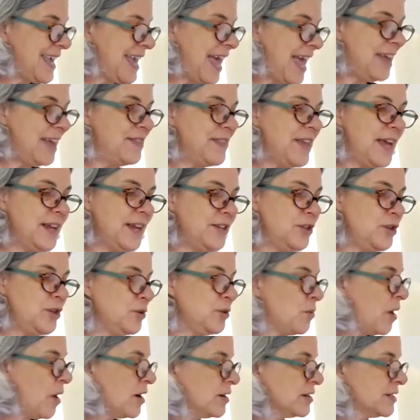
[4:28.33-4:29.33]
and then
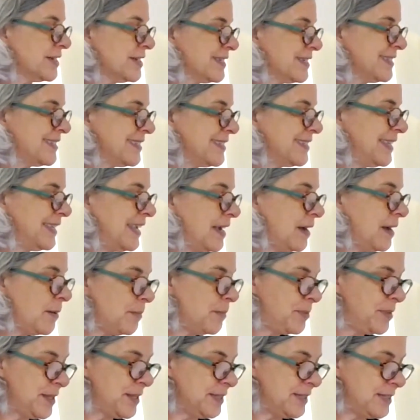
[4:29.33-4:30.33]
you are to skip
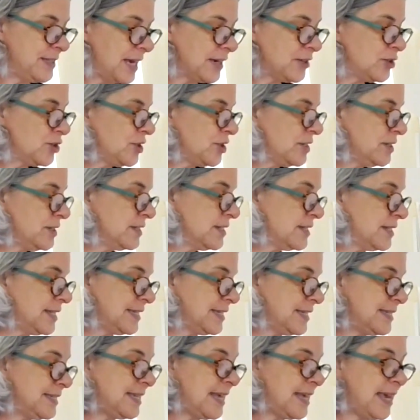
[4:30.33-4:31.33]
the sections
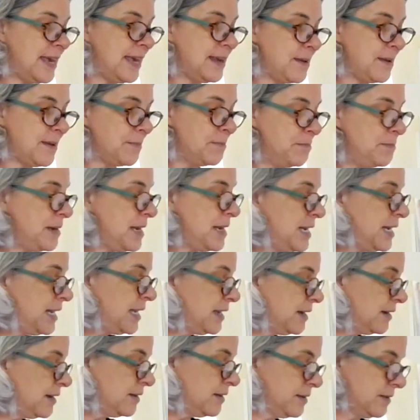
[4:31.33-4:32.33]
that say
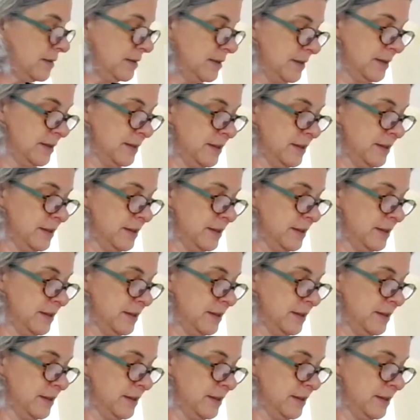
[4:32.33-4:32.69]
media